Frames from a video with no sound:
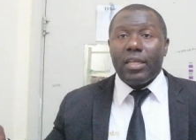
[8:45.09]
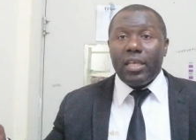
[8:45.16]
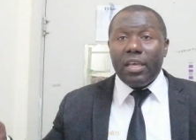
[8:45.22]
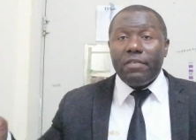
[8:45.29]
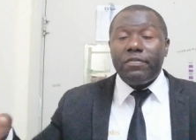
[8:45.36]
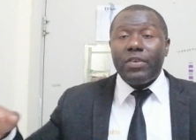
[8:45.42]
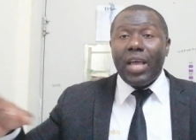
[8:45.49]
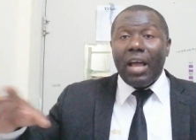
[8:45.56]

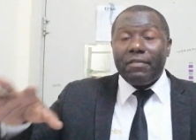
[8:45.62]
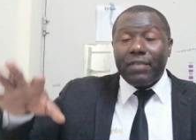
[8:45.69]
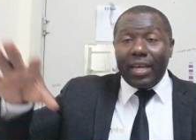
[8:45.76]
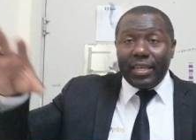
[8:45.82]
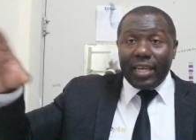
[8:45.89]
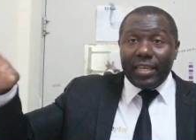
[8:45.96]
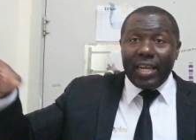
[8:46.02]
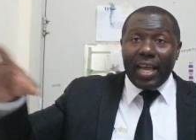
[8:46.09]
If you have
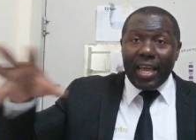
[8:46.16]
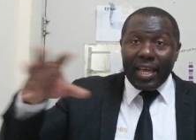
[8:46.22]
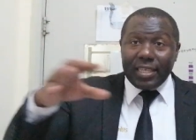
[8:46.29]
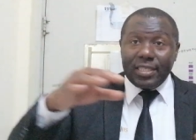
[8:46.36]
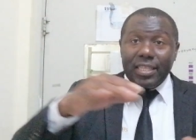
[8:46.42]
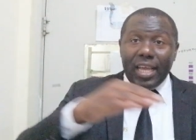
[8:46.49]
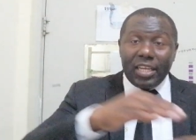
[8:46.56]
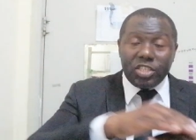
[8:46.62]
another
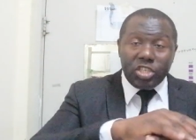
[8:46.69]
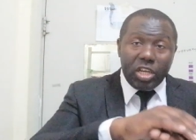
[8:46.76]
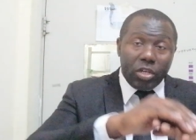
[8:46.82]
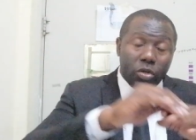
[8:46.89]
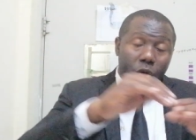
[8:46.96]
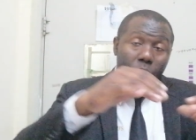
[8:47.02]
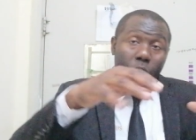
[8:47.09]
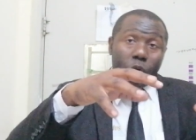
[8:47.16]
extra
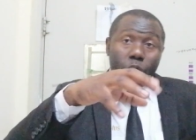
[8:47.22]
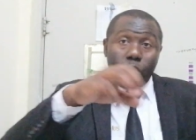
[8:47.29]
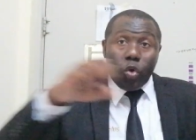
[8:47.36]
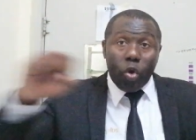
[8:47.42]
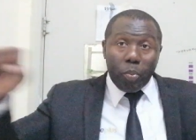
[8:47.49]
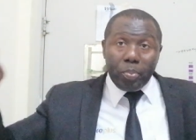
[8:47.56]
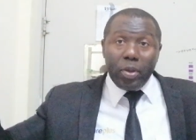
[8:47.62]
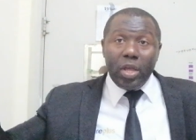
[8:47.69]
chain or
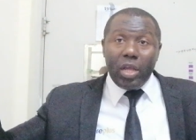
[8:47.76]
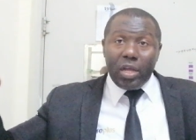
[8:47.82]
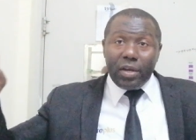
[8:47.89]
rope,